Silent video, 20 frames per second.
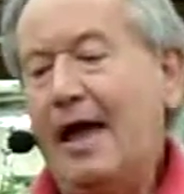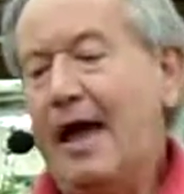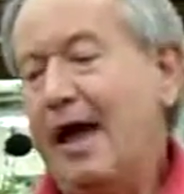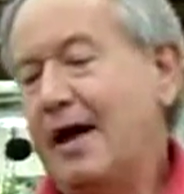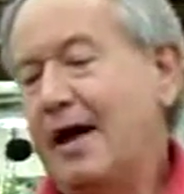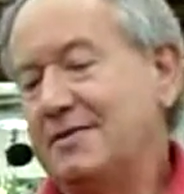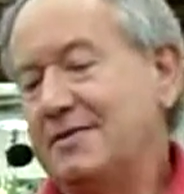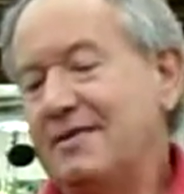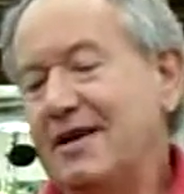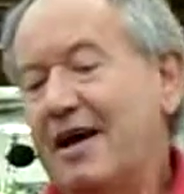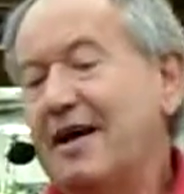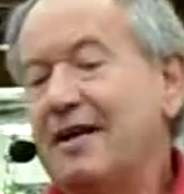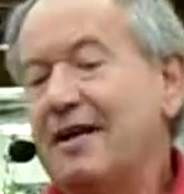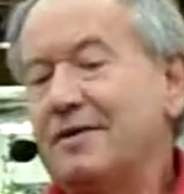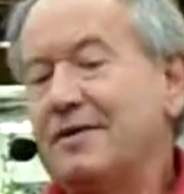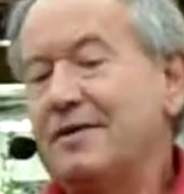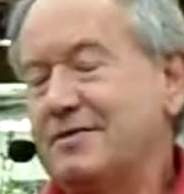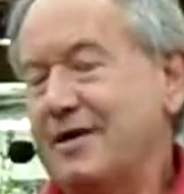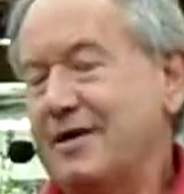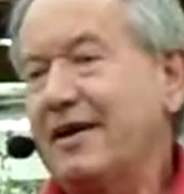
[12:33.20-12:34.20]
And
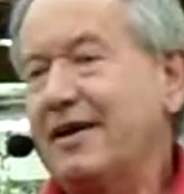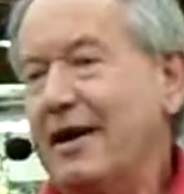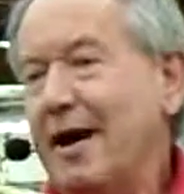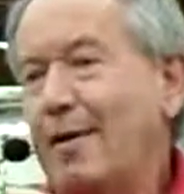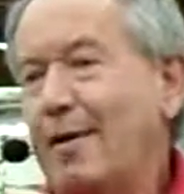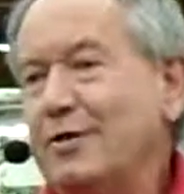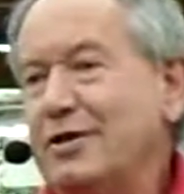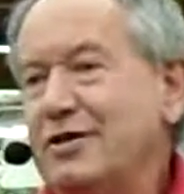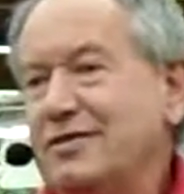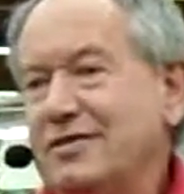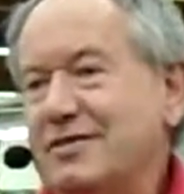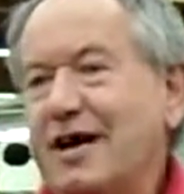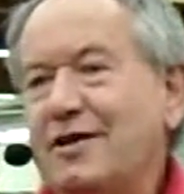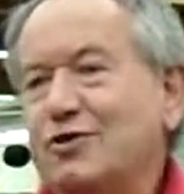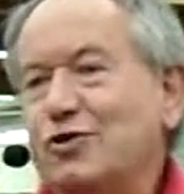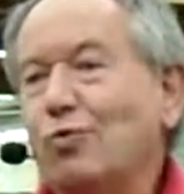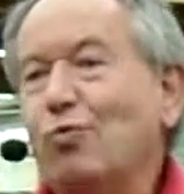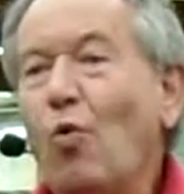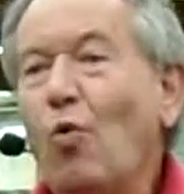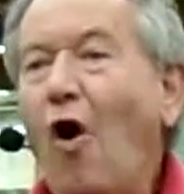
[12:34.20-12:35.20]
dahlias, they come in such
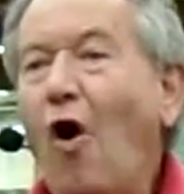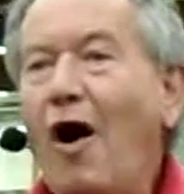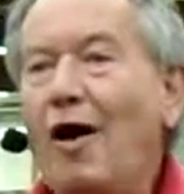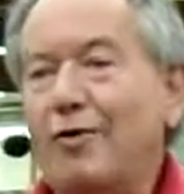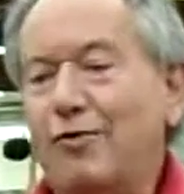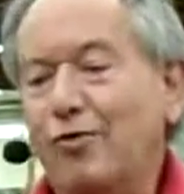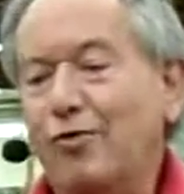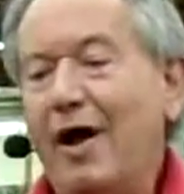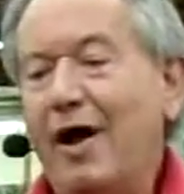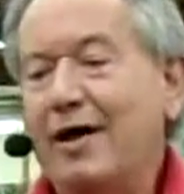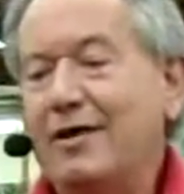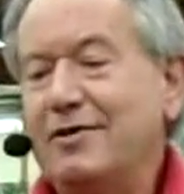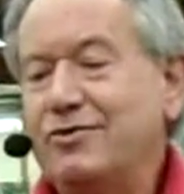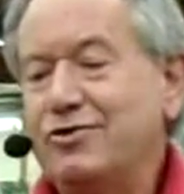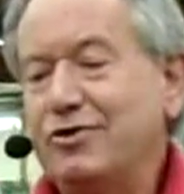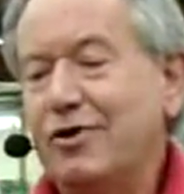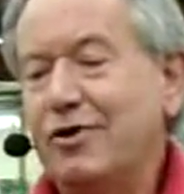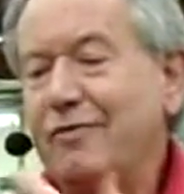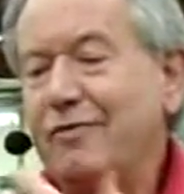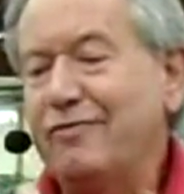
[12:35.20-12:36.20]
a wide range
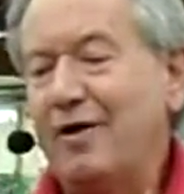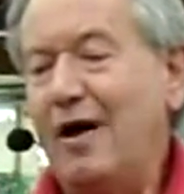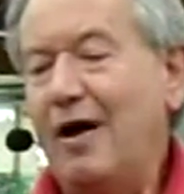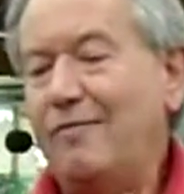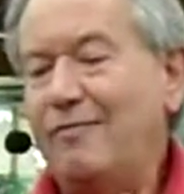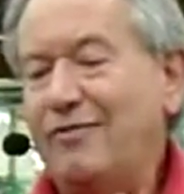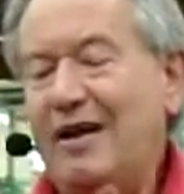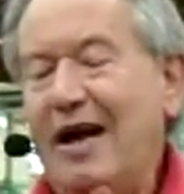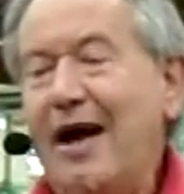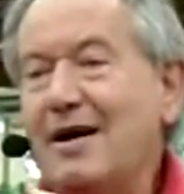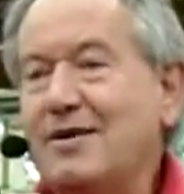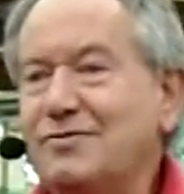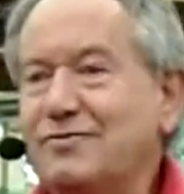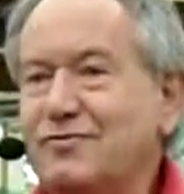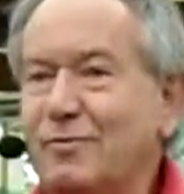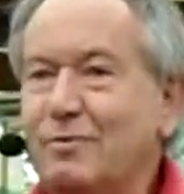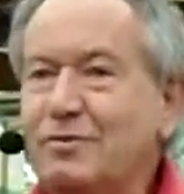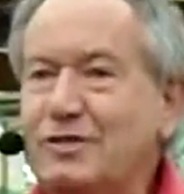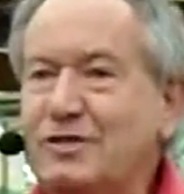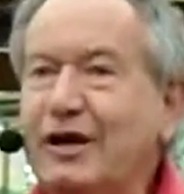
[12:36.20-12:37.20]
of flowers,
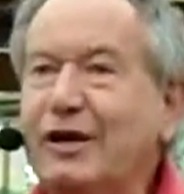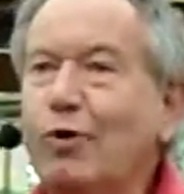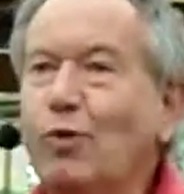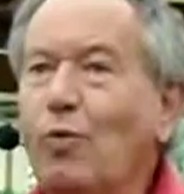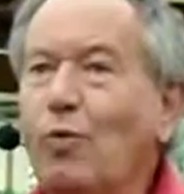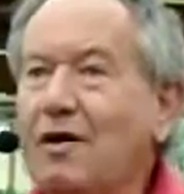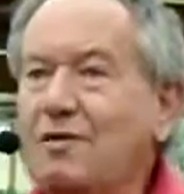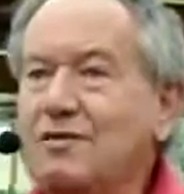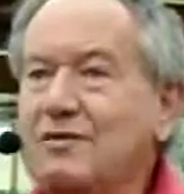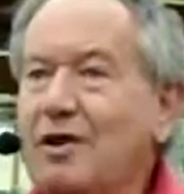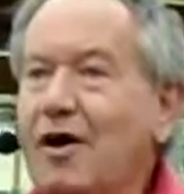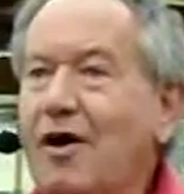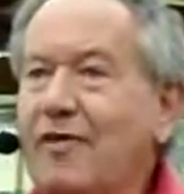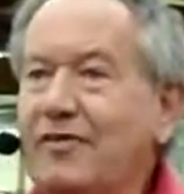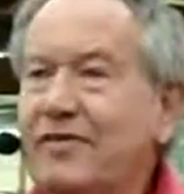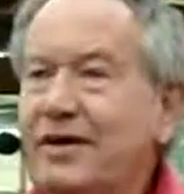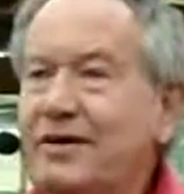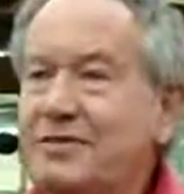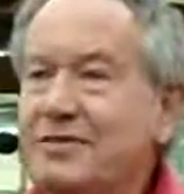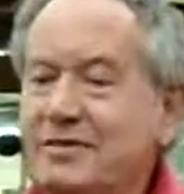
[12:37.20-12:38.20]
from single ones like
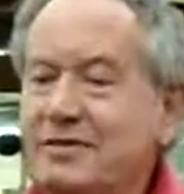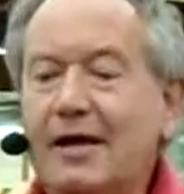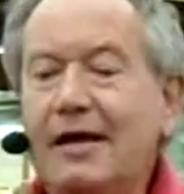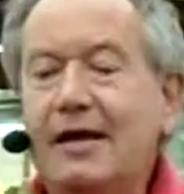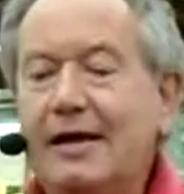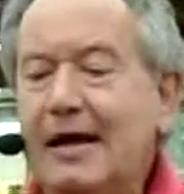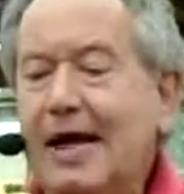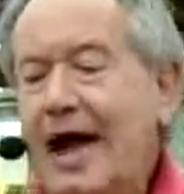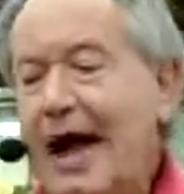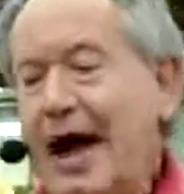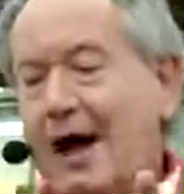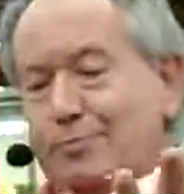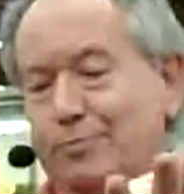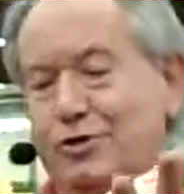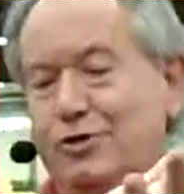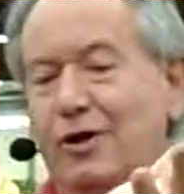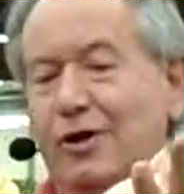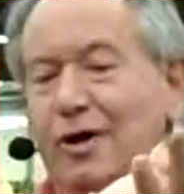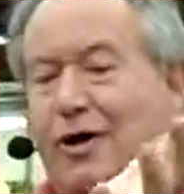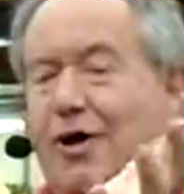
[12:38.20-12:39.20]
this up
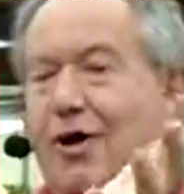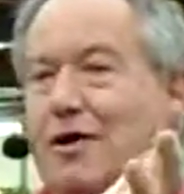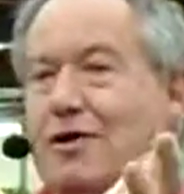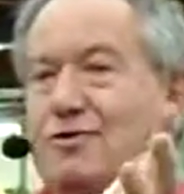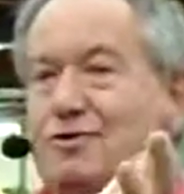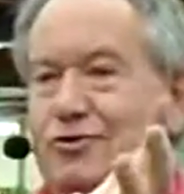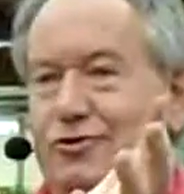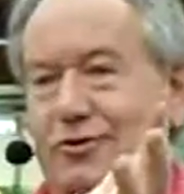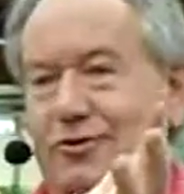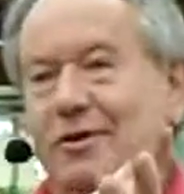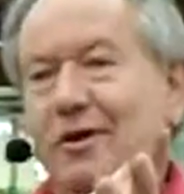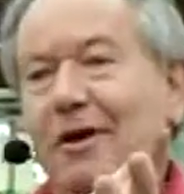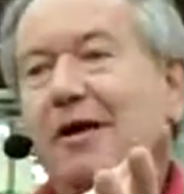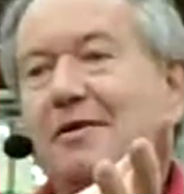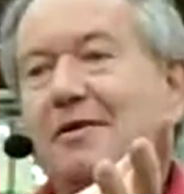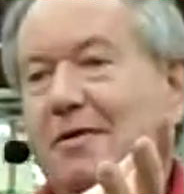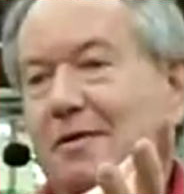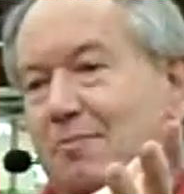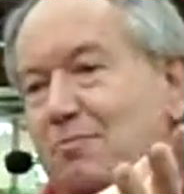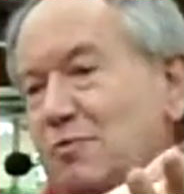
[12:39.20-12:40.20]
to large
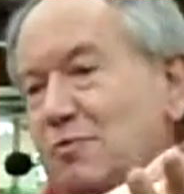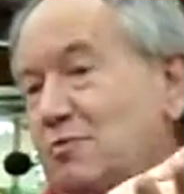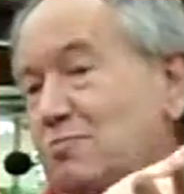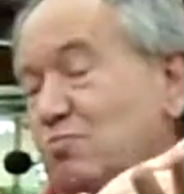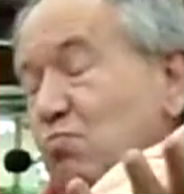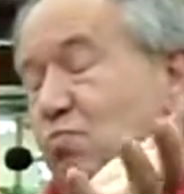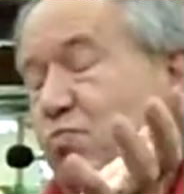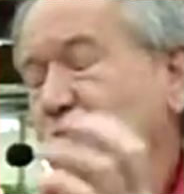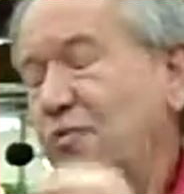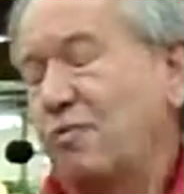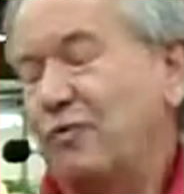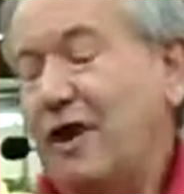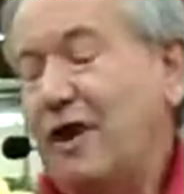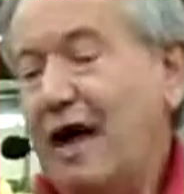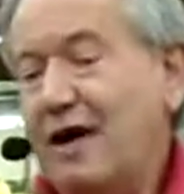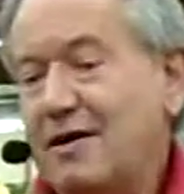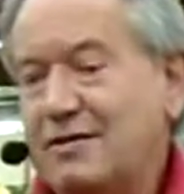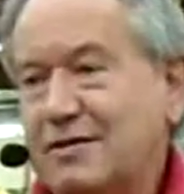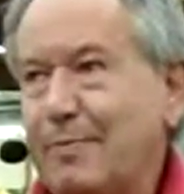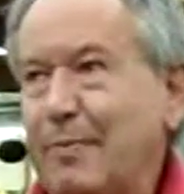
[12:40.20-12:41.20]

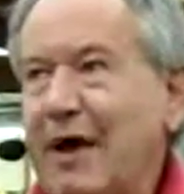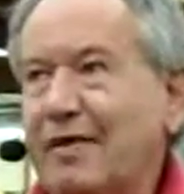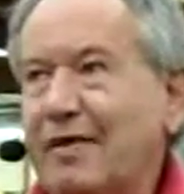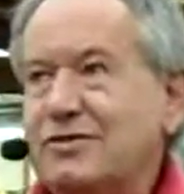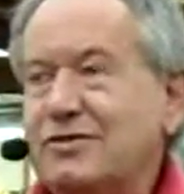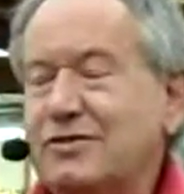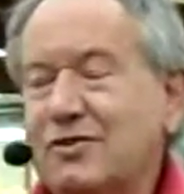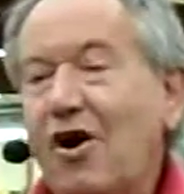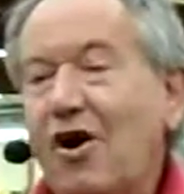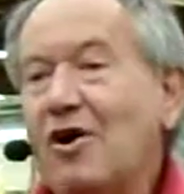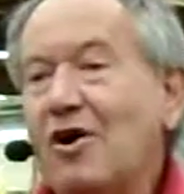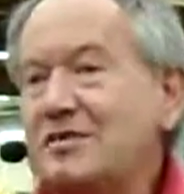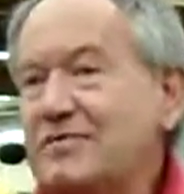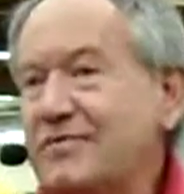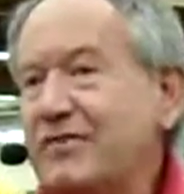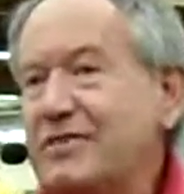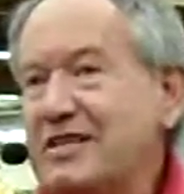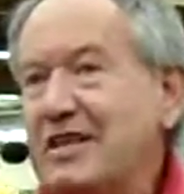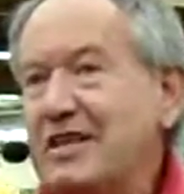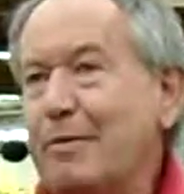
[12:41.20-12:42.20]
flowers about the size of
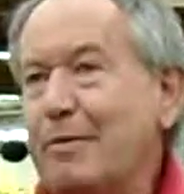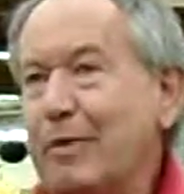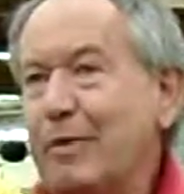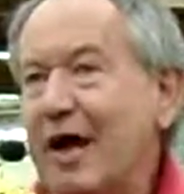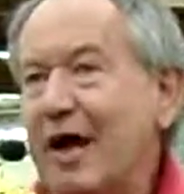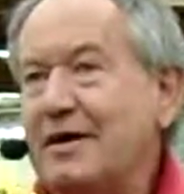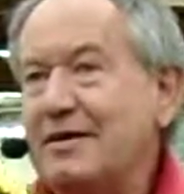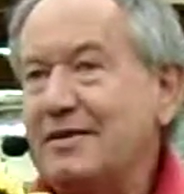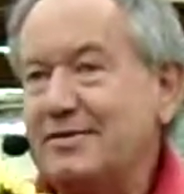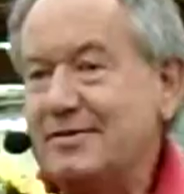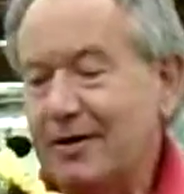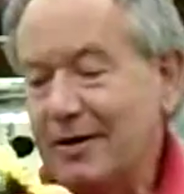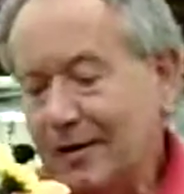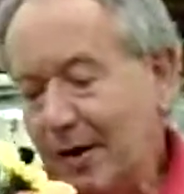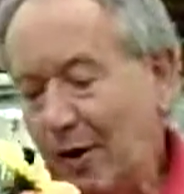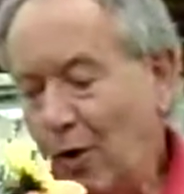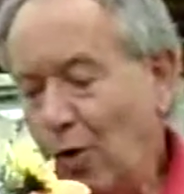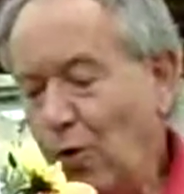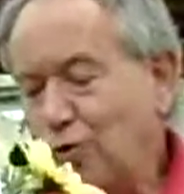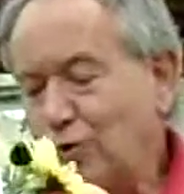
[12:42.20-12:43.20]
a dinner plate,
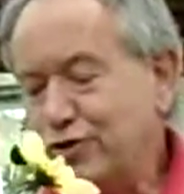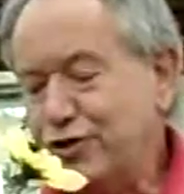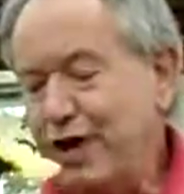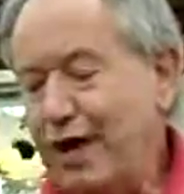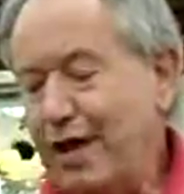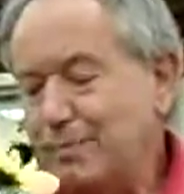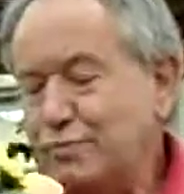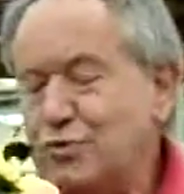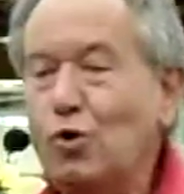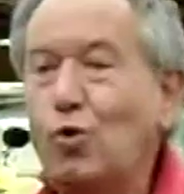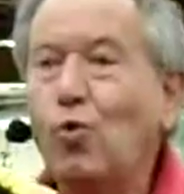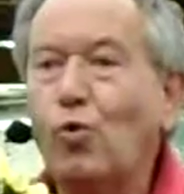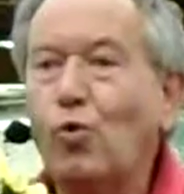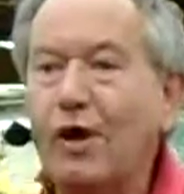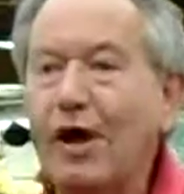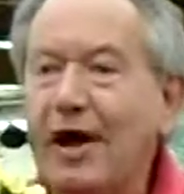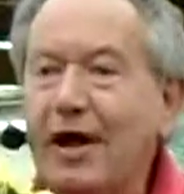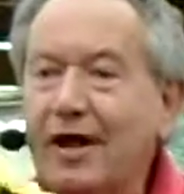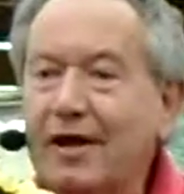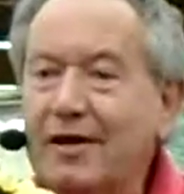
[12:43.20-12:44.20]
all shapes, all
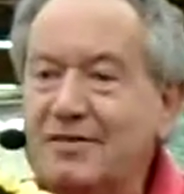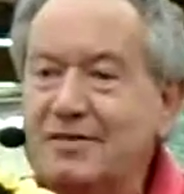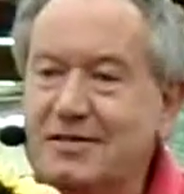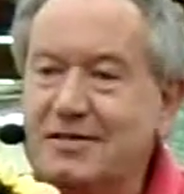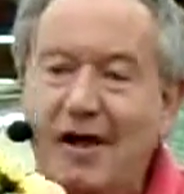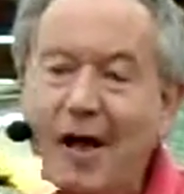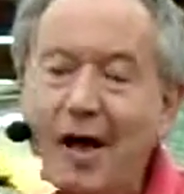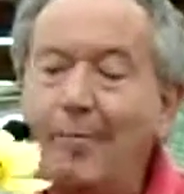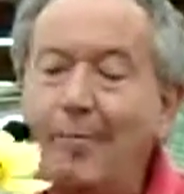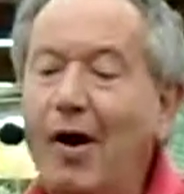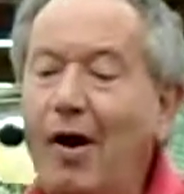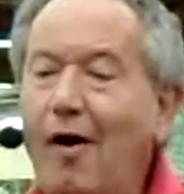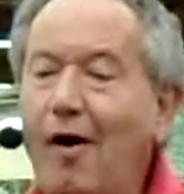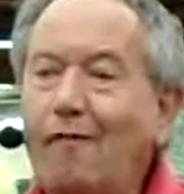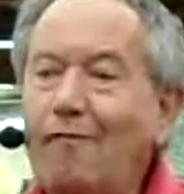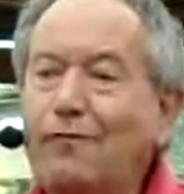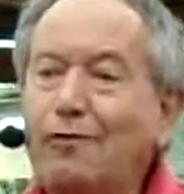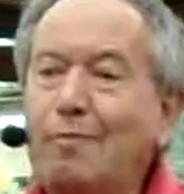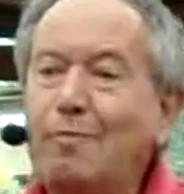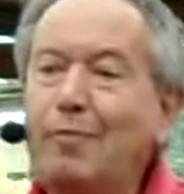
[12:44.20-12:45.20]
colours
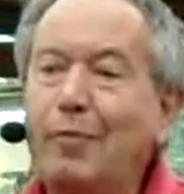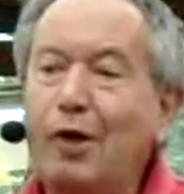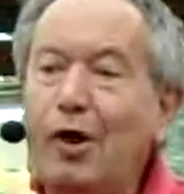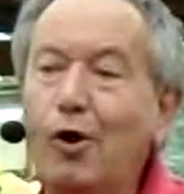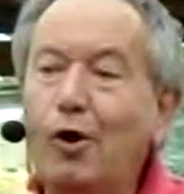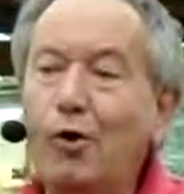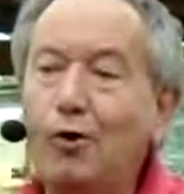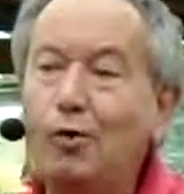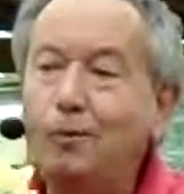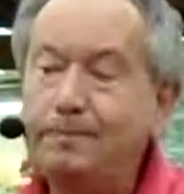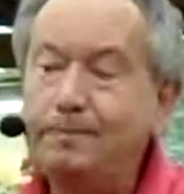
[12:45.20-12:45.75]
apart from blue.